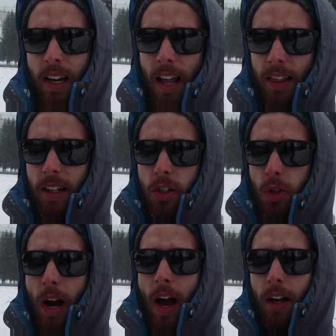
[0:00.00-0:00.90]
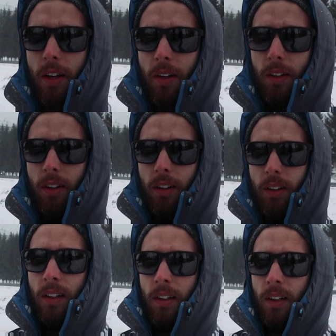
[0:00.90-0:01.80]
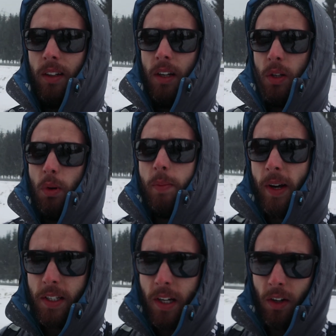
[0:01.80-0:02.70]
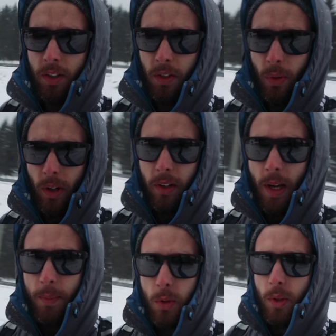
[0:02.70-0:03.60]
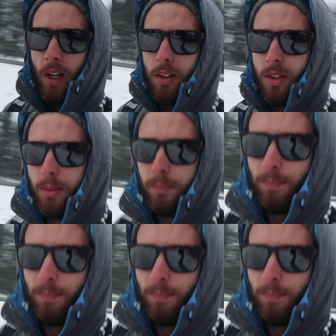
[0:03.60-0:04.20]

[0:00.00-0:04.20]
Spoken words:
at this track, is where my skeleton career came to an end.